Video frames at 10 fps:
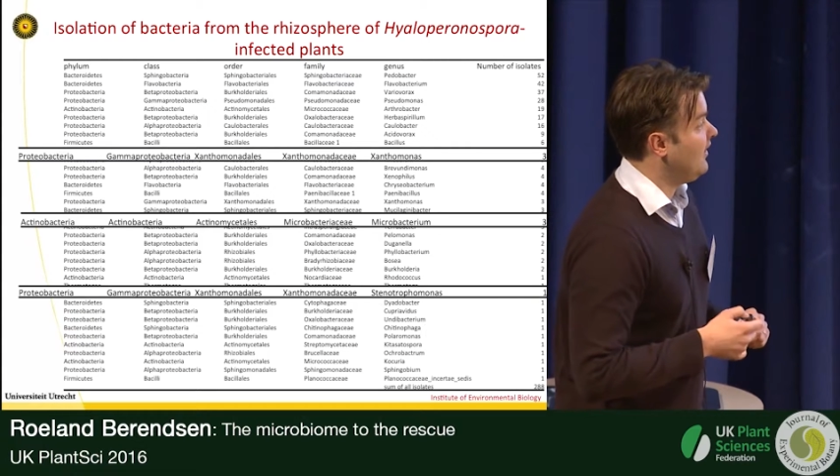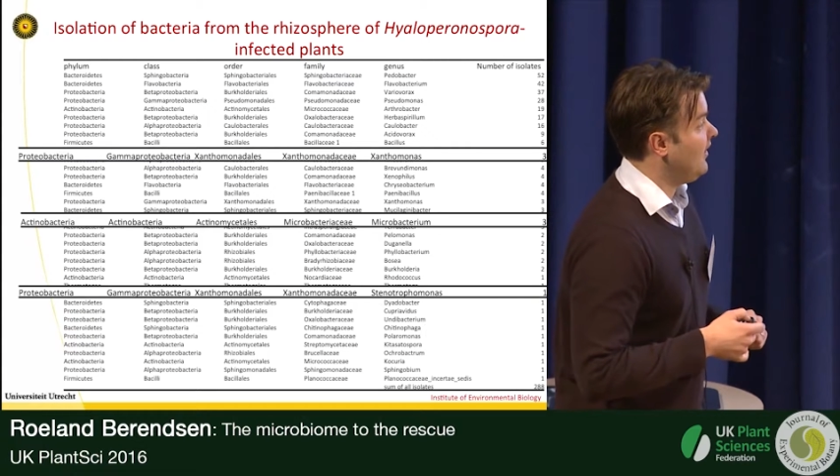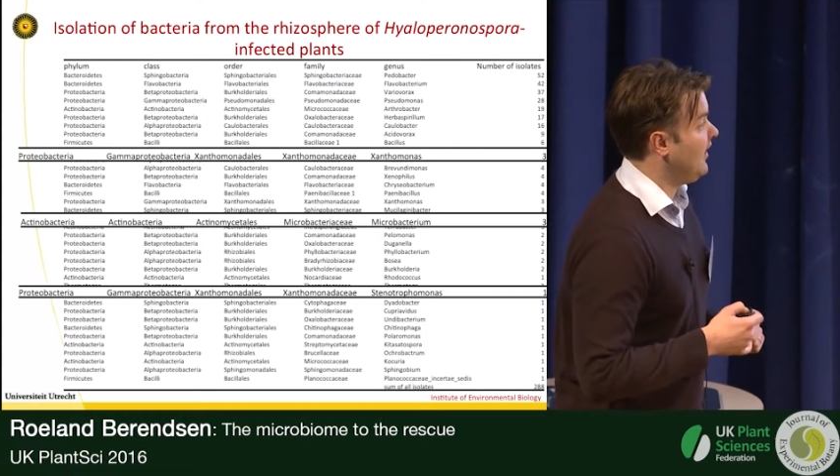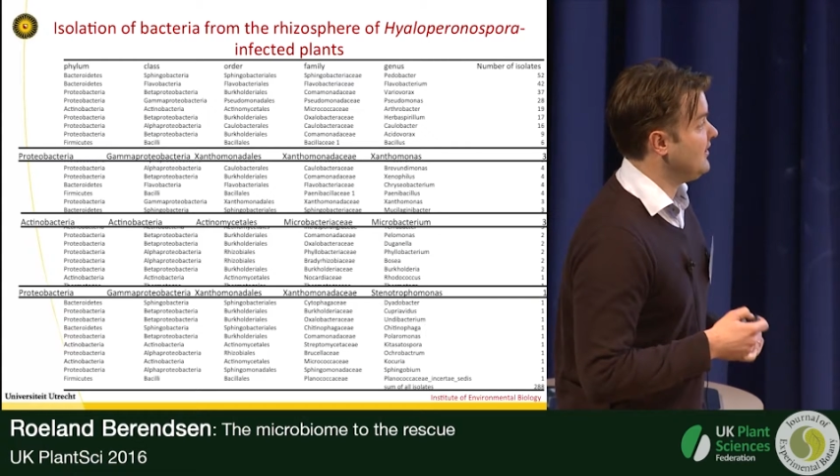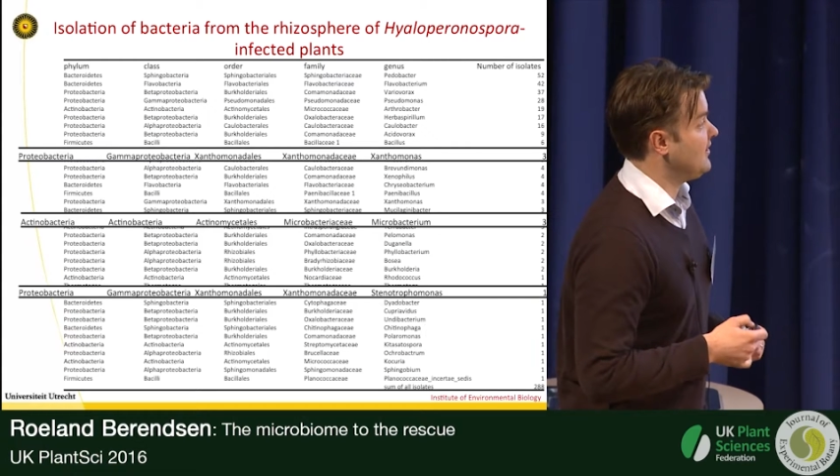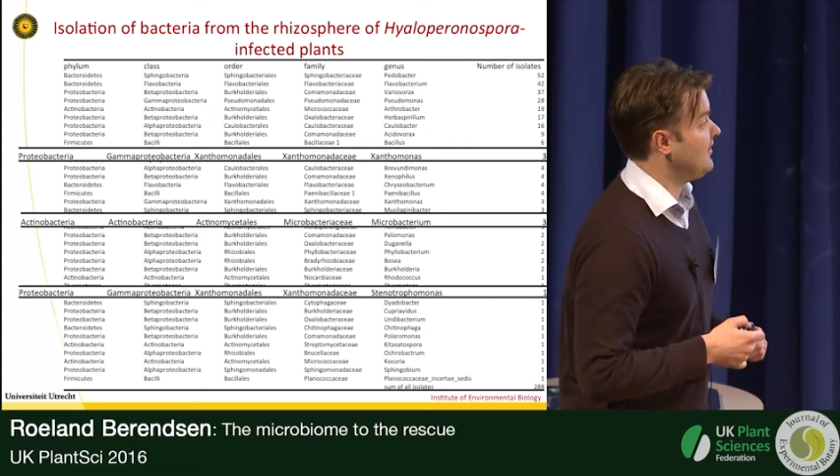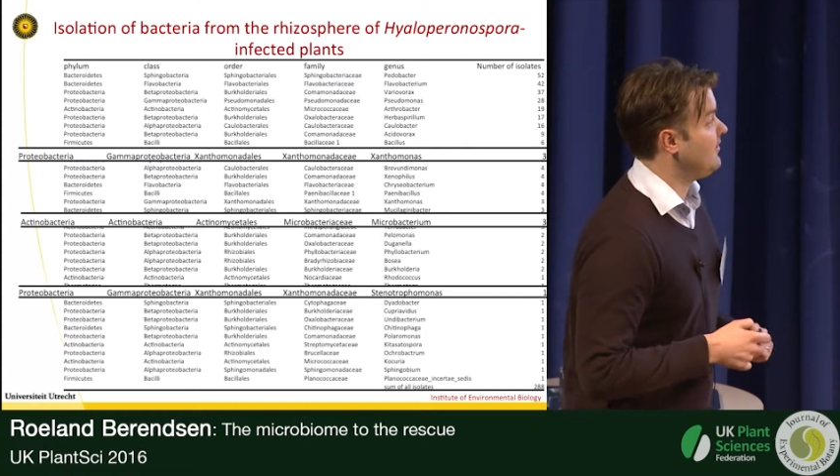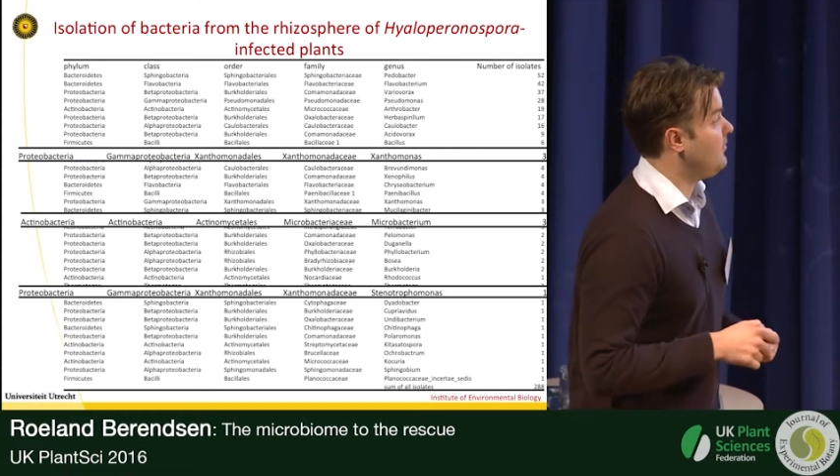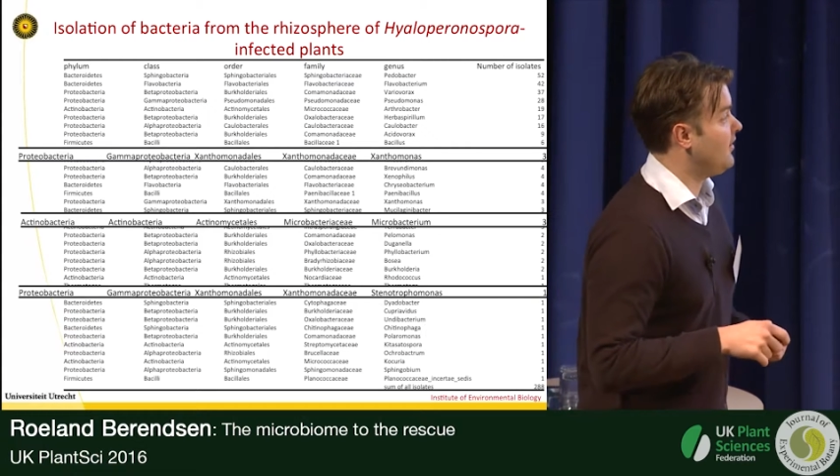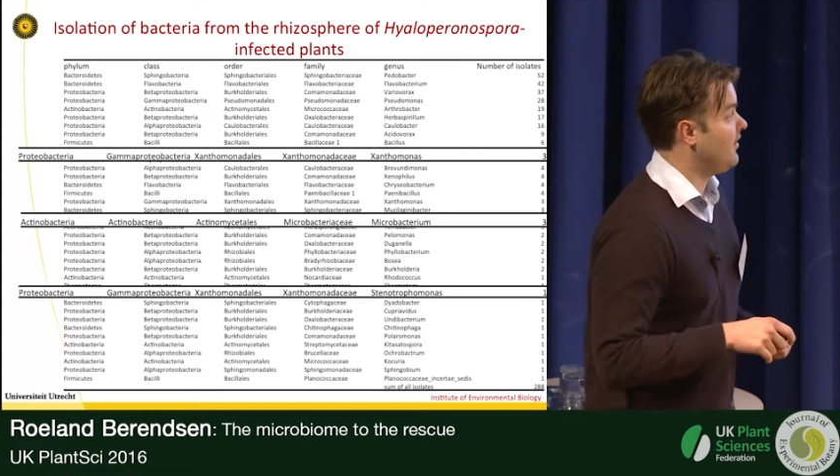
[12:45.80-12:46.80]
isolate
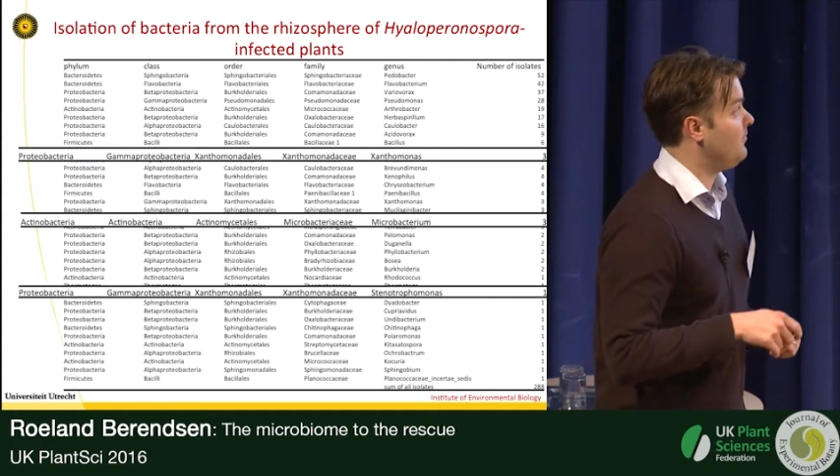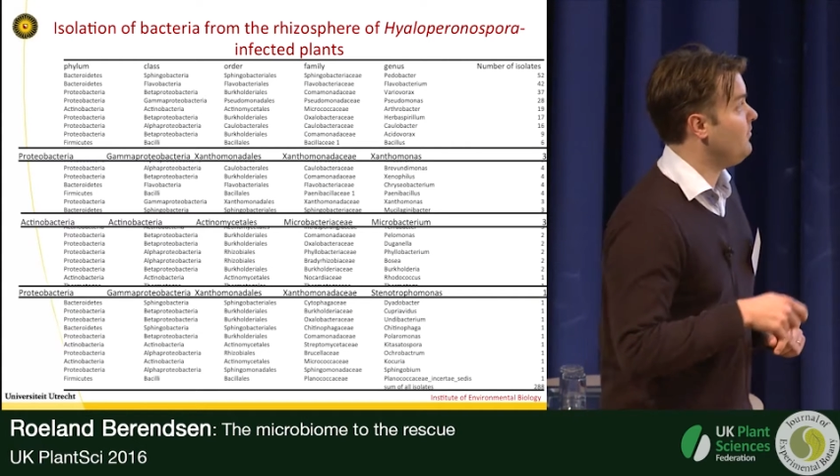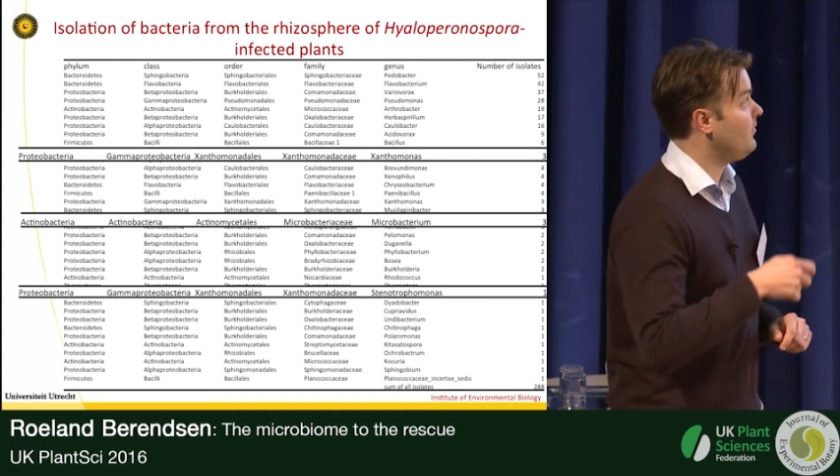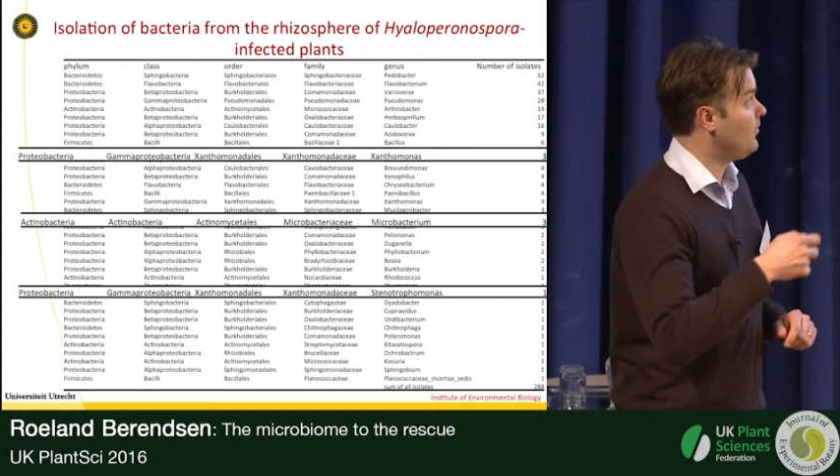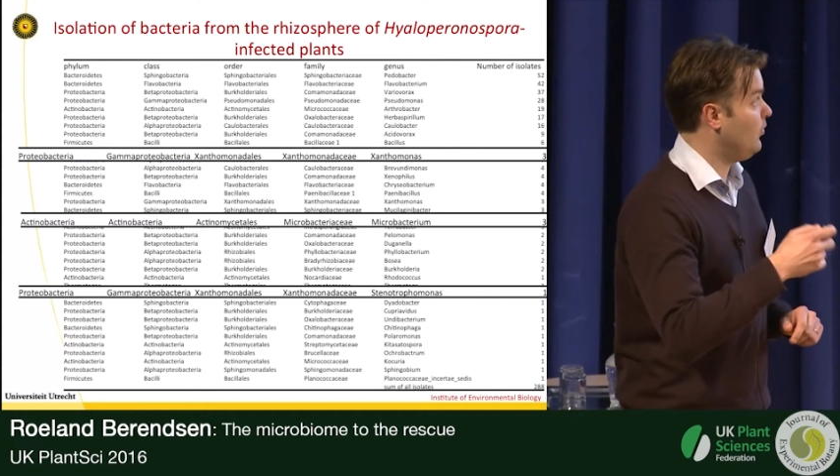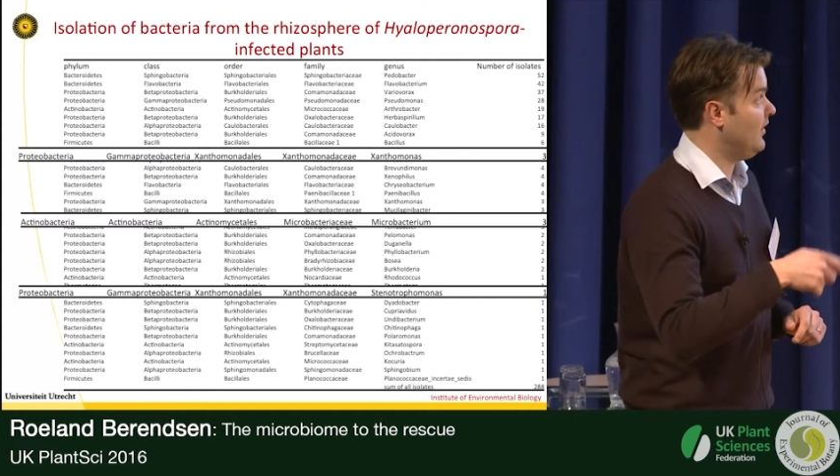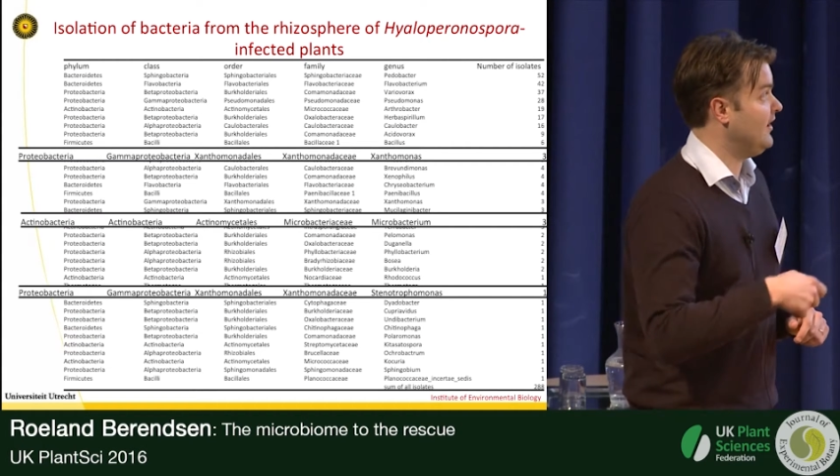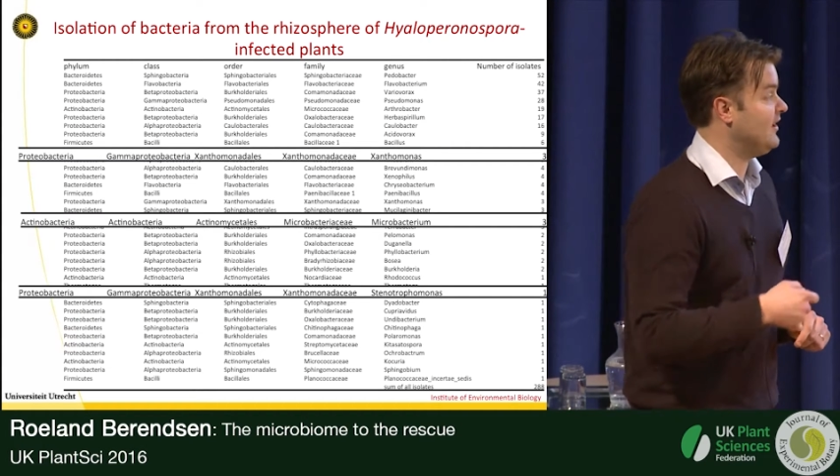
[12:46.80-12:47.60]
among them. We